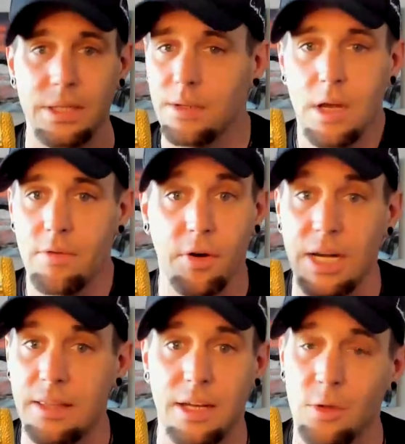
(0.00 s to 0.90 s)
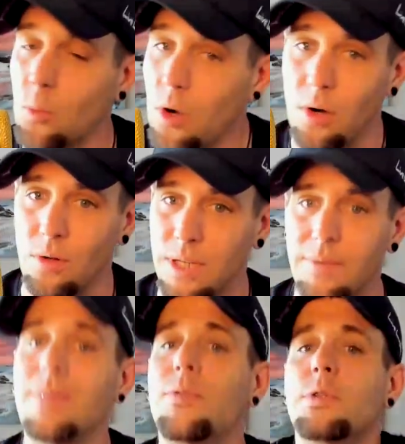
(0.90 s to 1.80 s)
it for anything in the world.
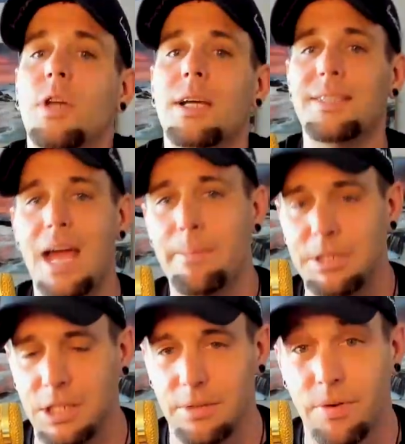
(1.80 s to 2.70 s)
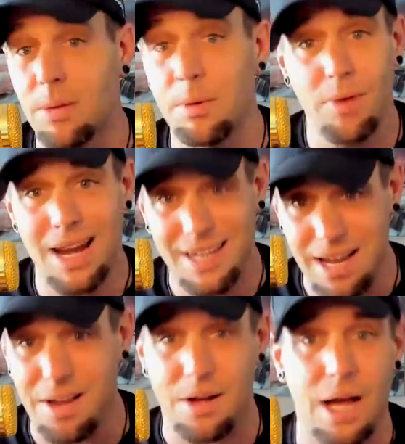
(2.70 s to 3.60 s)
Even if you stuck a time machine in front of me right
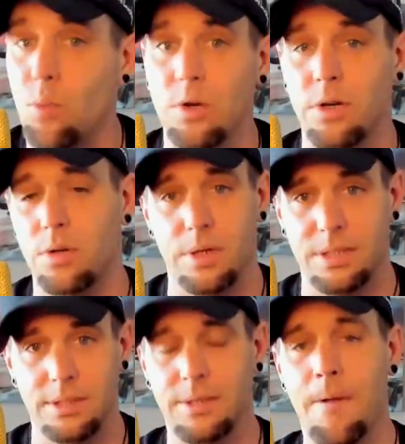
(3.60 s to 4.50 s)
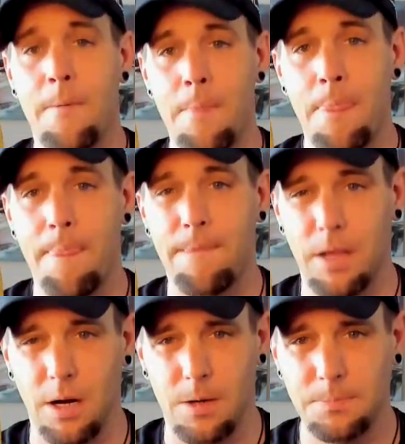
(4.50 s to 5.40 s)
now, I wouldn't do it.
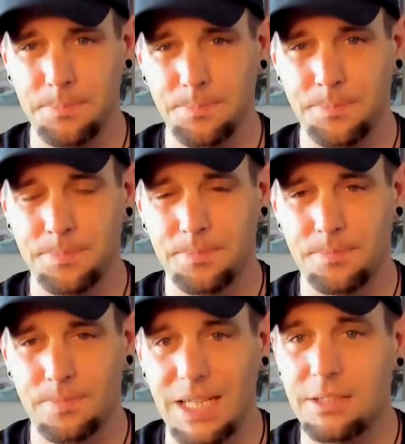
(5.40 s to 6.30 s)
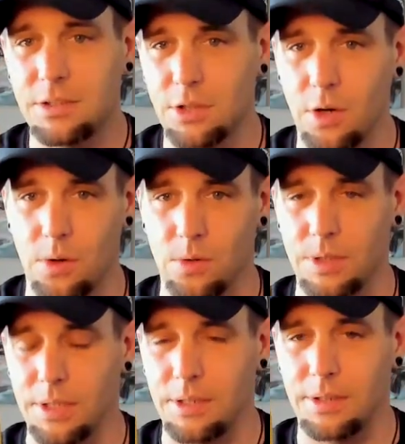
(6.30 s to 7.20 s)
You know? That's the goal
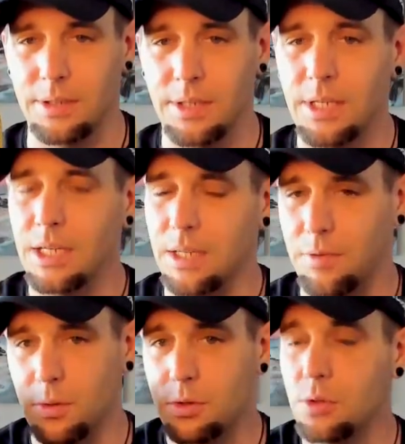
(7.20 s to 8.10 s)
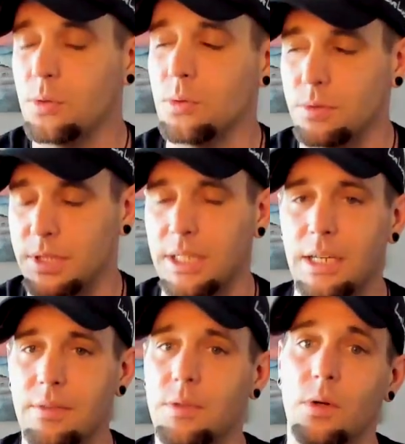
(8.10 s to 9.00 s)
here. If you choose to
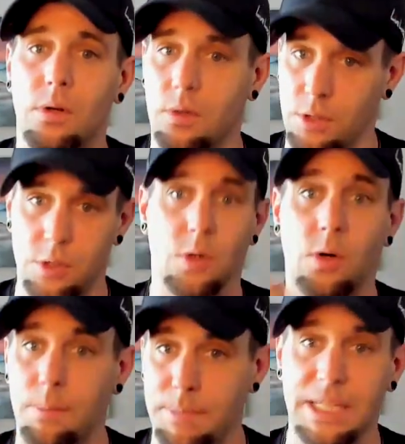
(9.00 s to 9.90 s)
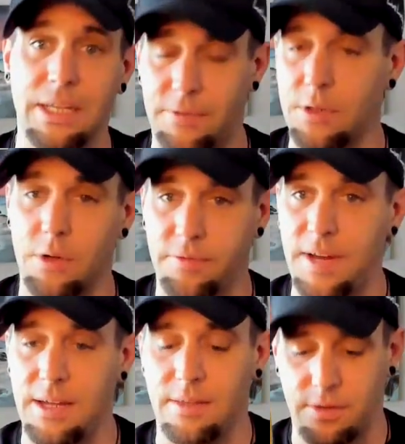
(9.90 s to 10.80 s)
give your, your belief and your
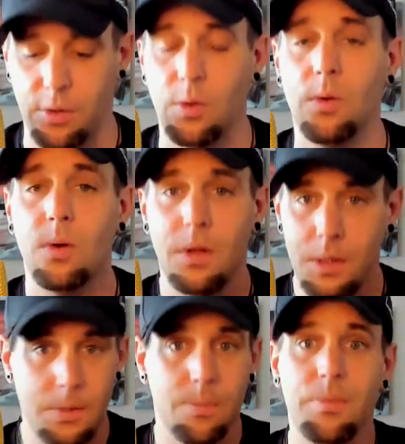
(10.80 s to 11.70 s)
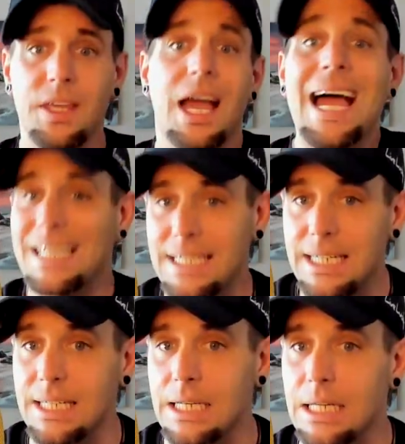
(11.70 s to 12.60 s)
faith to the
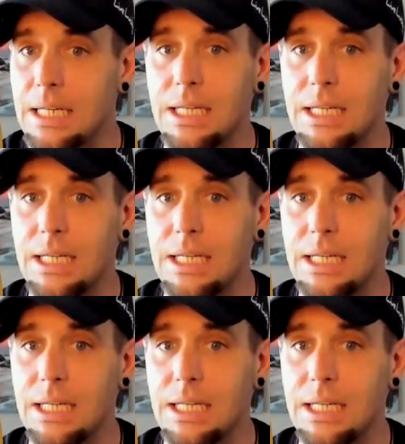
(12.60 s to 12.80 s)
idea